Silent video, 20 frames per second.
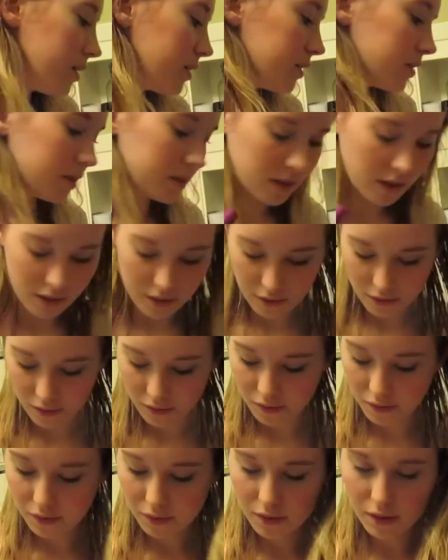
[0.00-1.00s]

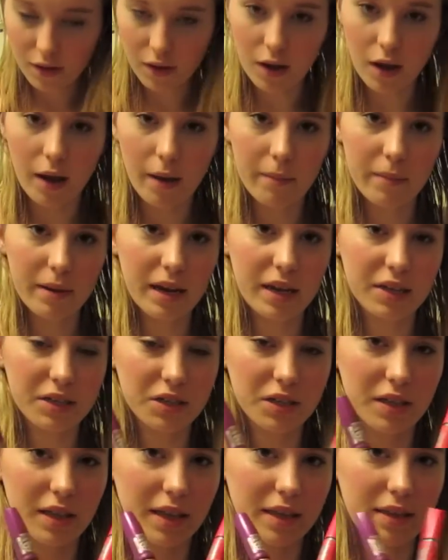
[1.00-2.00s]
So a
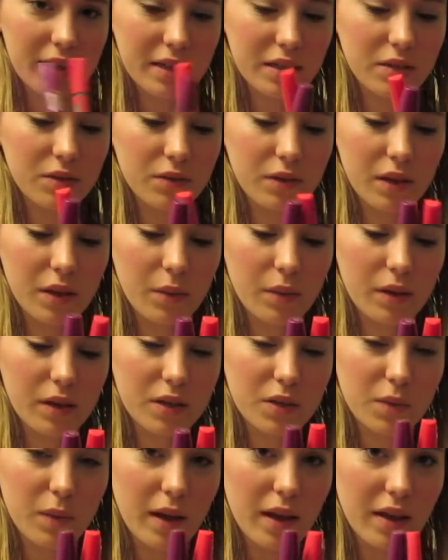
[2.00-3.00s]
combination like this really
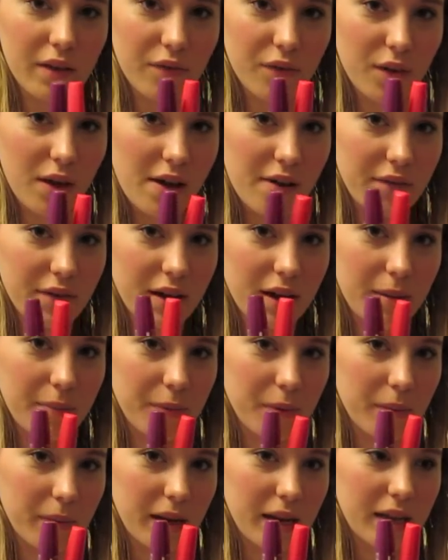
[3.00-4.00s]
works well if you have a
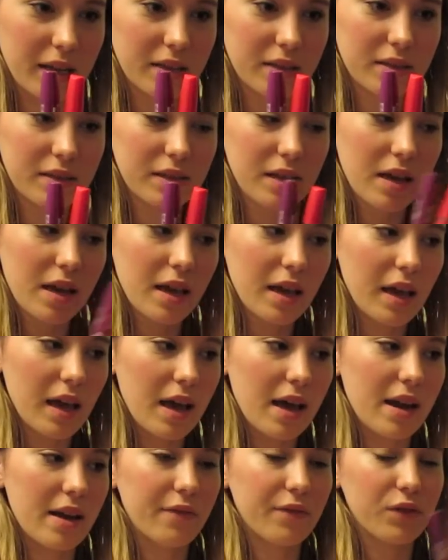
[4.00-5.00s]
couple minutes,
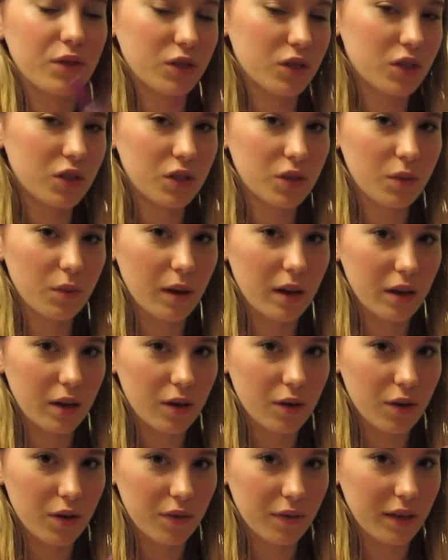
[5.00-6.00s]
and if you just do one
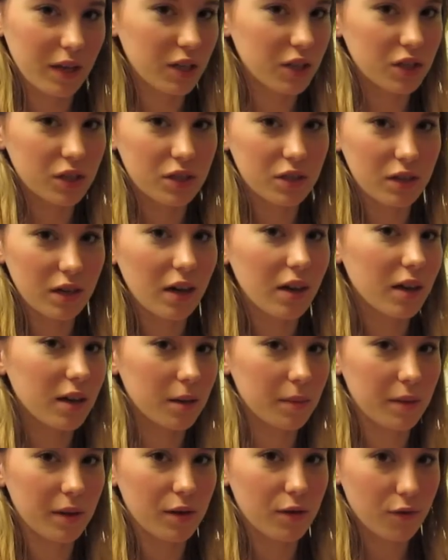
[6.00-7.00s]
coat of each, it's not going
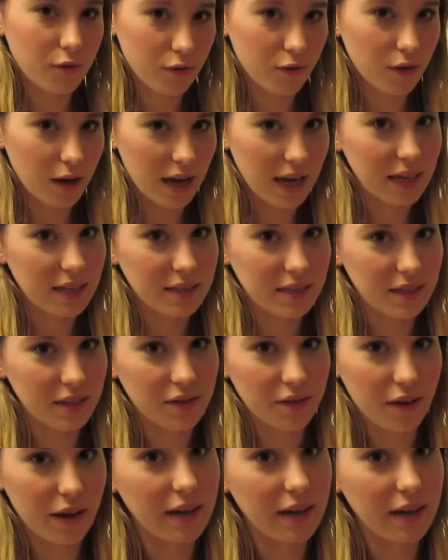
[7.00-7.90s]
to be crazy,